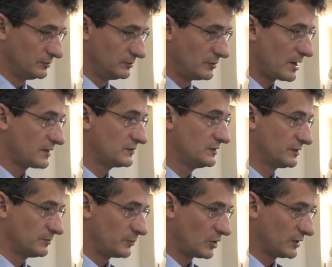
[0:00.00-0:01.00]
drive
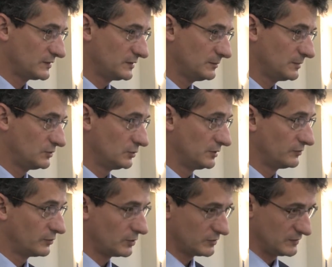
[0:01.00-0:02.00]
different policy, but to
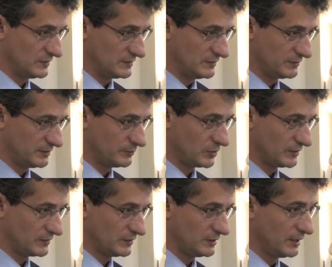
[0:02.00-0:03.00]
enforce this different
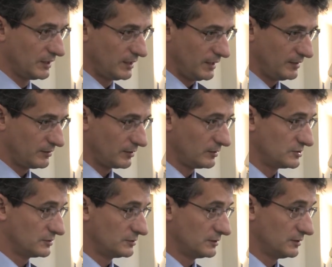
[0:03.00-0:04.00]
policy and
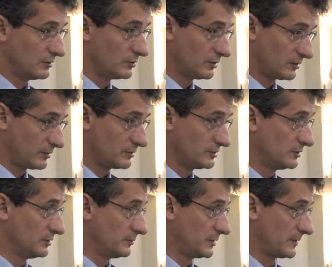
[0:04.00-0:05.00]
regulation all around
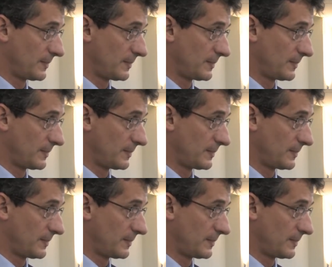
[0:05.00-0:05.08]
Europe.